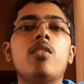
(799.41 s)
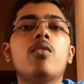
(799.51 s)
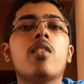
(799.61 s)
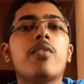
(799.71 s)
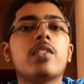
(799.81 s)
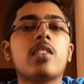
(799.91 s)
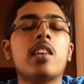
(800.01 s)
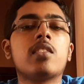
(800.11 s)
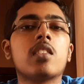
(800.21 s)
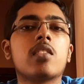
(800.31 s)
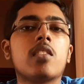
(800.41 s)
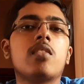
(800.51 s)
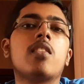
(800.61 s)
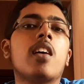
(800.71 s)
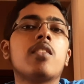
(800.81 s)
new
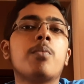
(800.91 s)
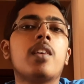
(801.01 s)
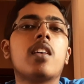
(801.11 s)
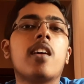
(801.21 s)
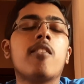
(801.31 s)
FS-iA10B transmitter.